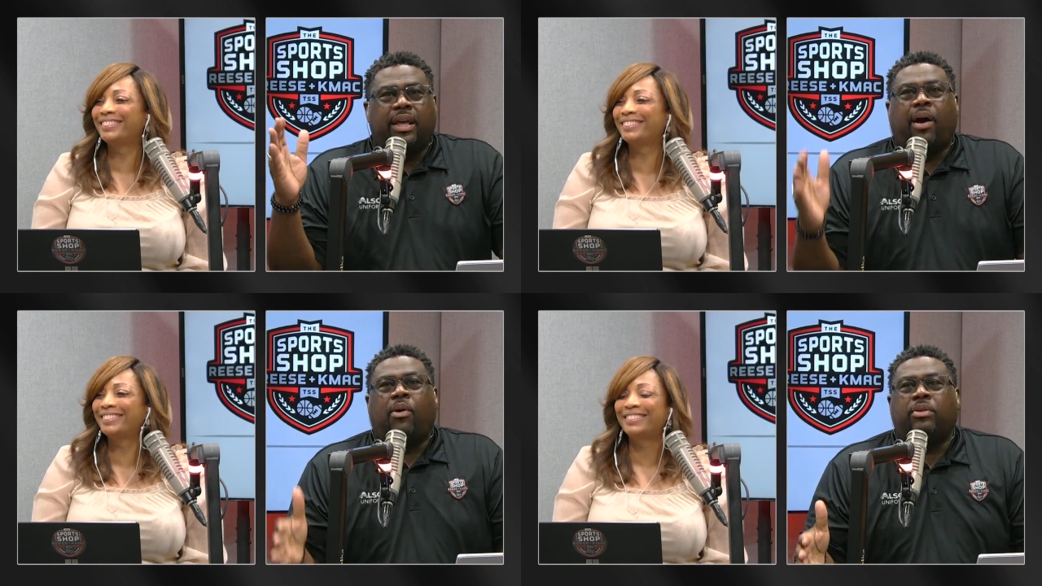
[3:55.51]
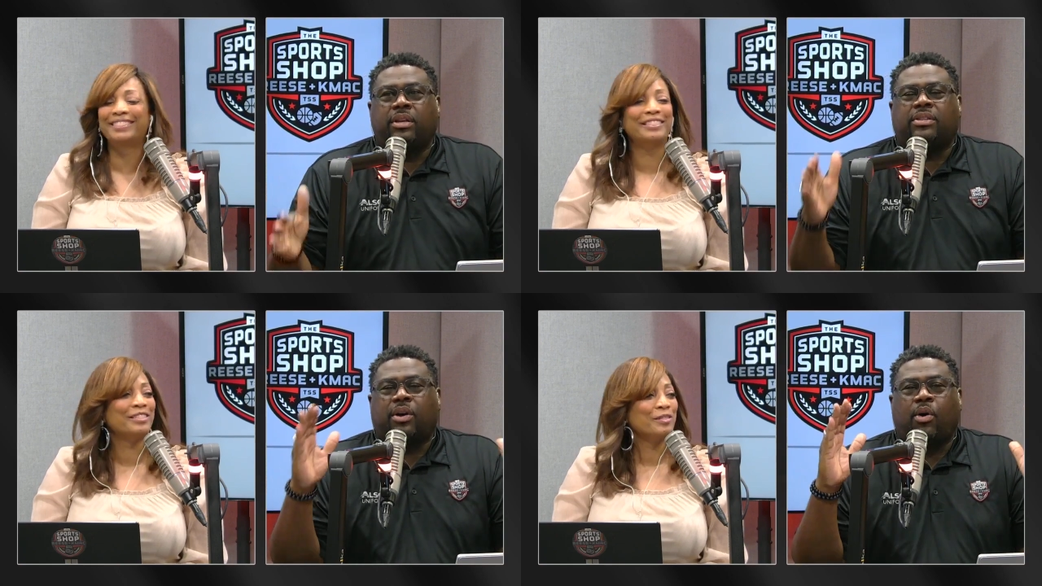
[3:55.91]
Speaker 1: on this
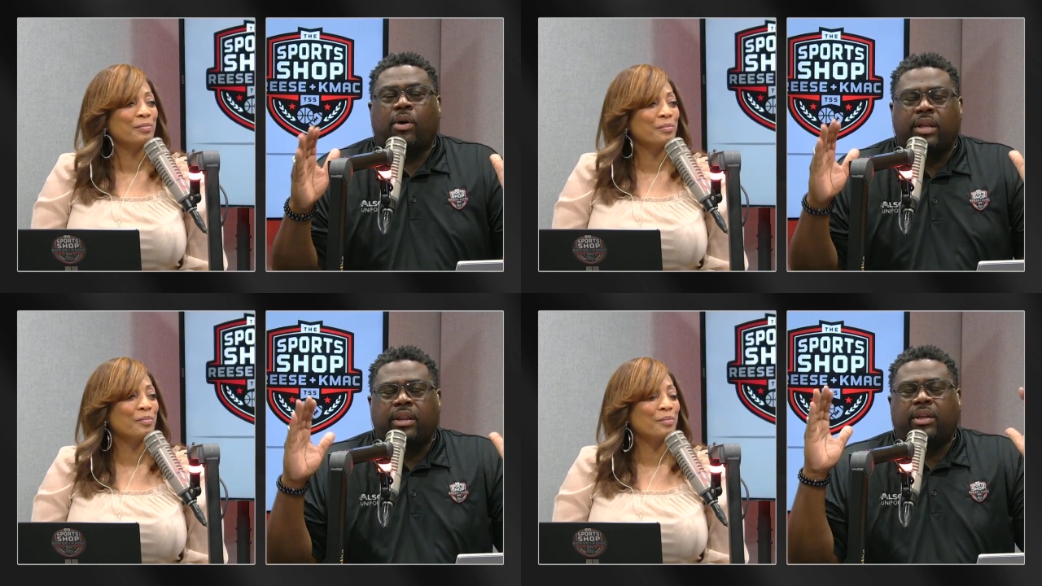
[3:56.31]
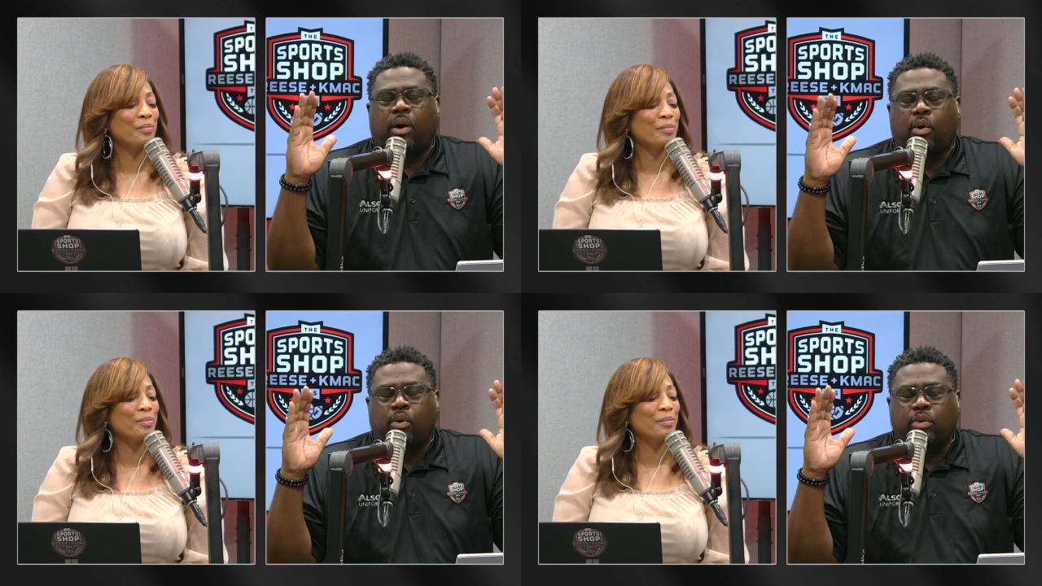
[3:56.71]
whole in the
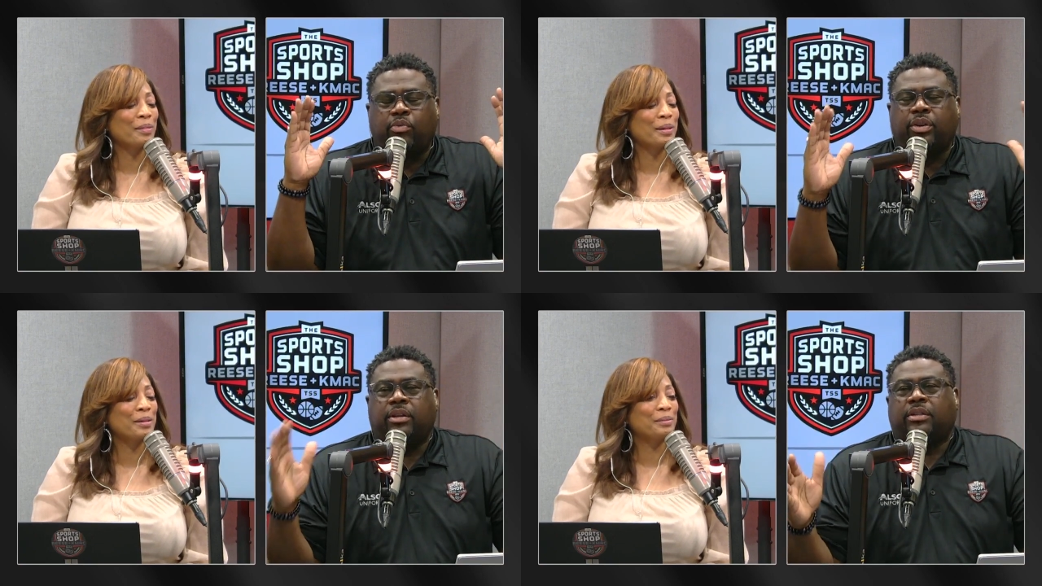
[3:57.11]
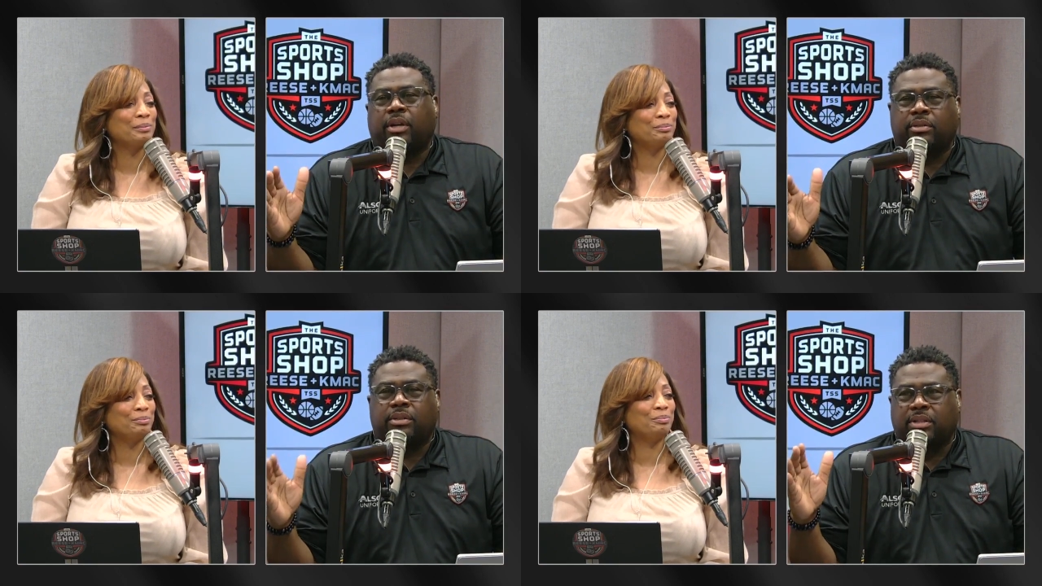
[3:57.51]
whole arena talked
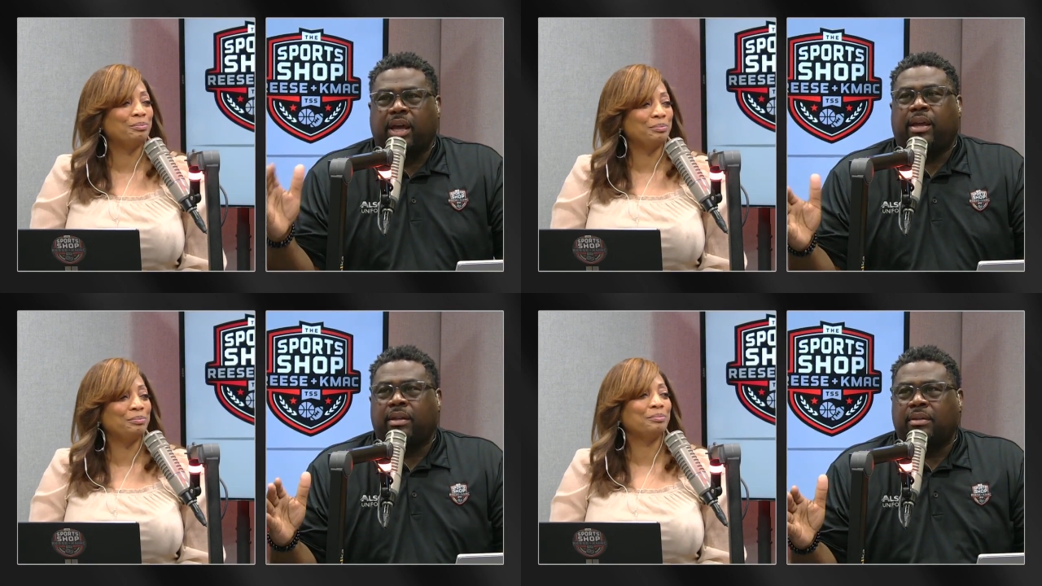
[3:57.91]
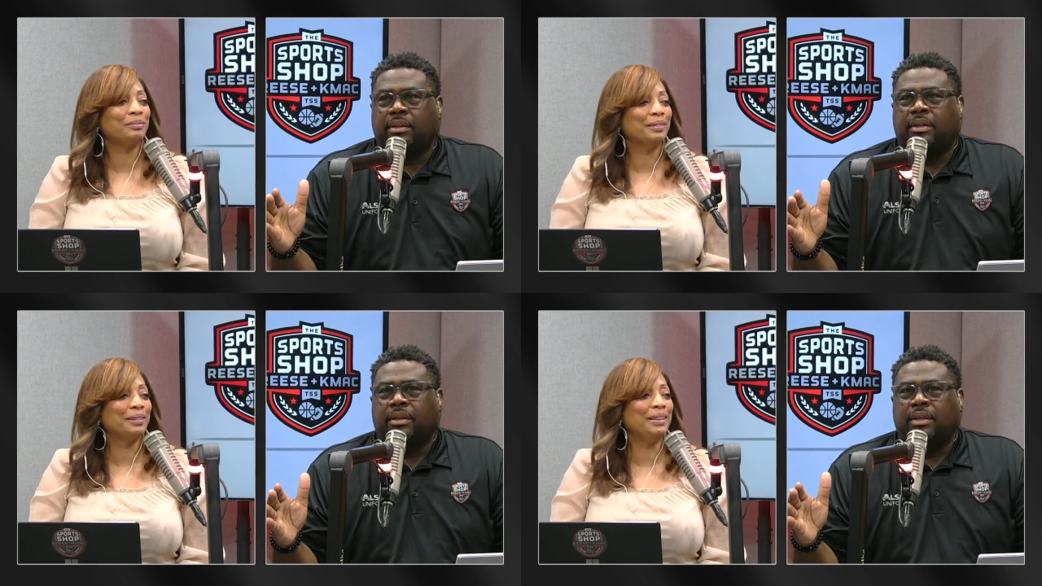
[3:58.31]
to Zion,
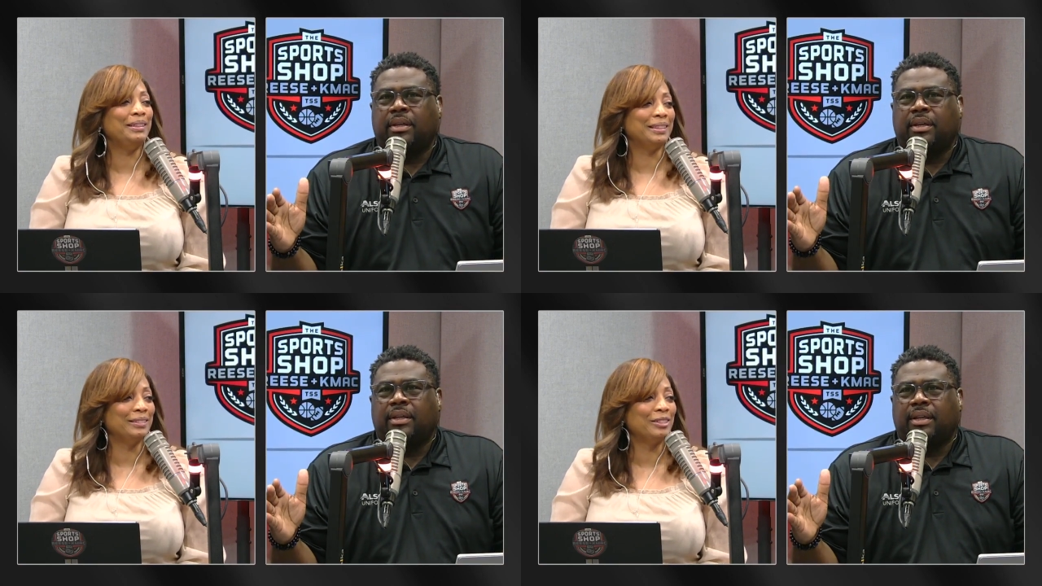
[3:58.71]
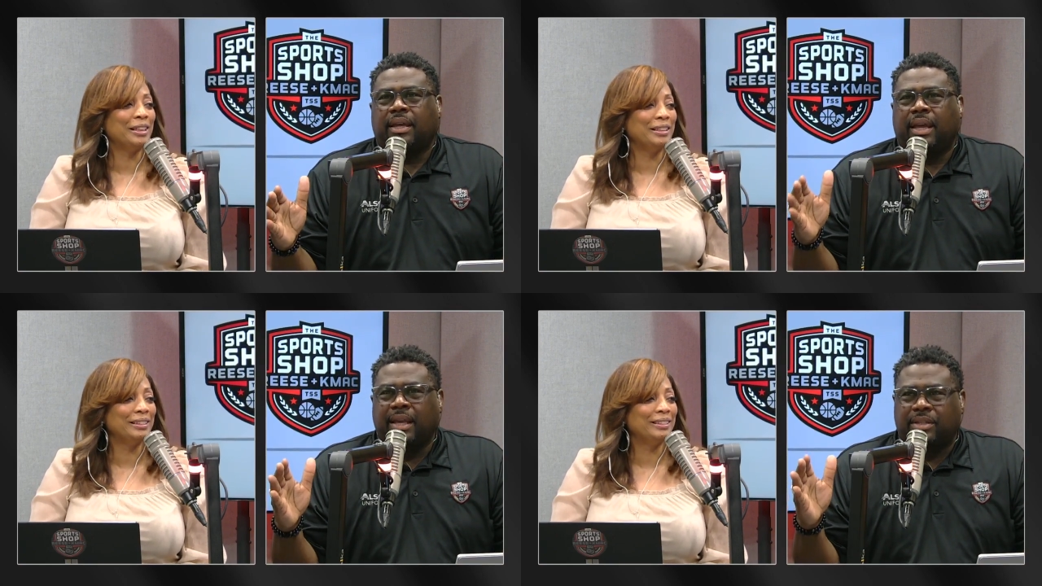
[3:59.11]
Speaker 2: he did right.
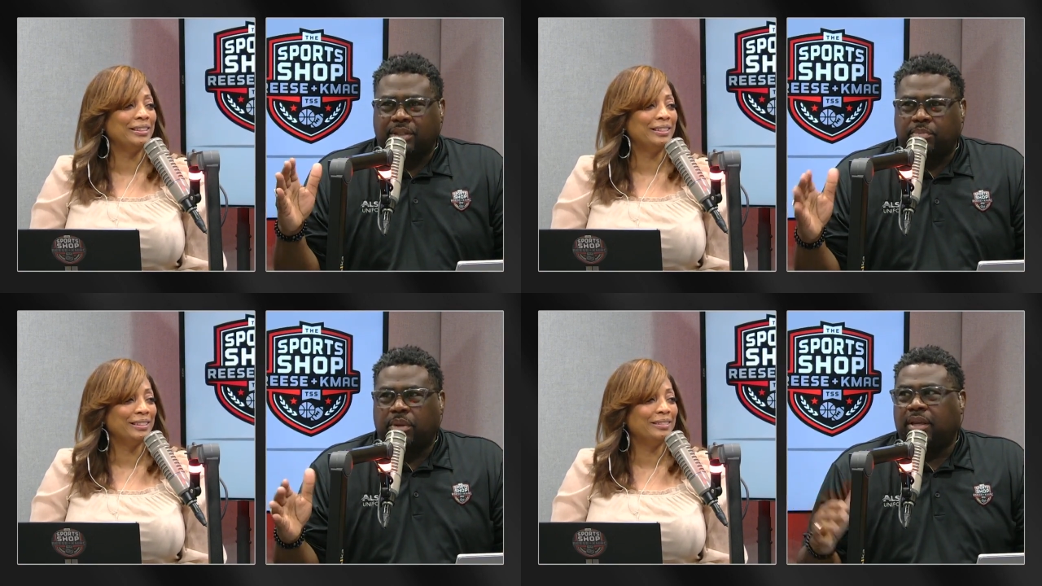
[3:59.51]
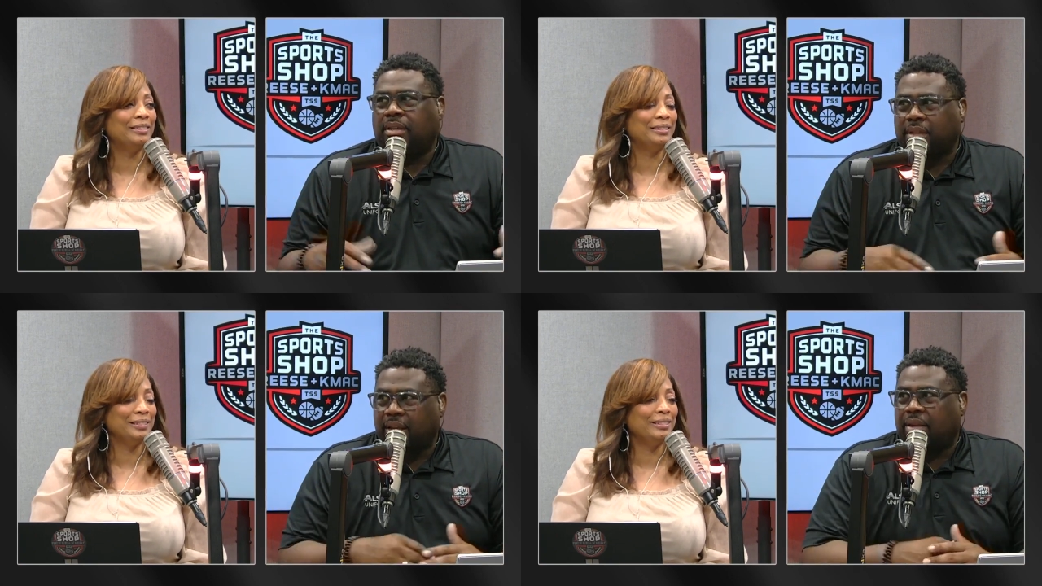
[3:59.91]
Speaker 1: It should be his
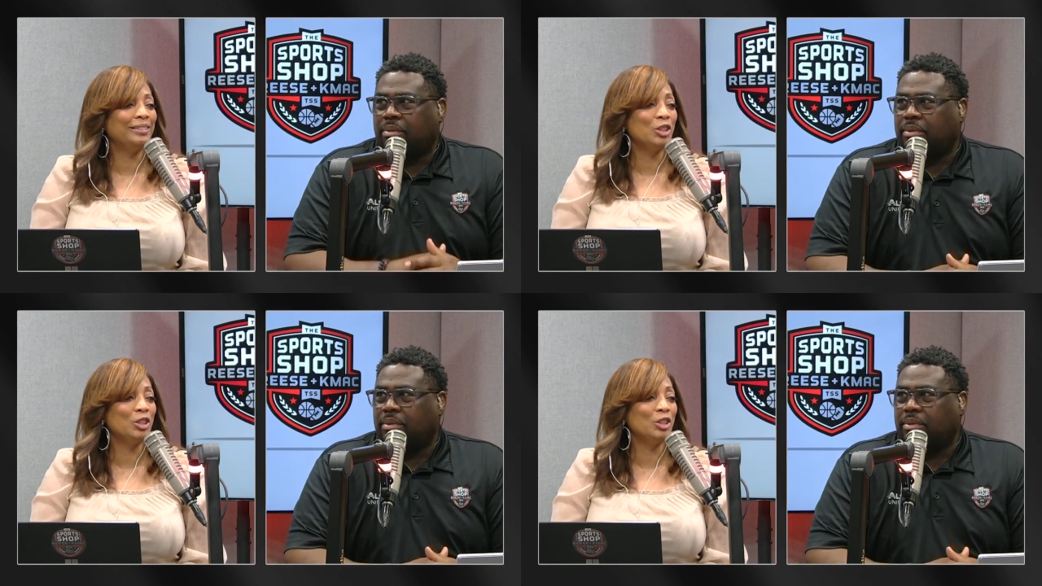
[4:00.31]
head coach.
Speaker 2: It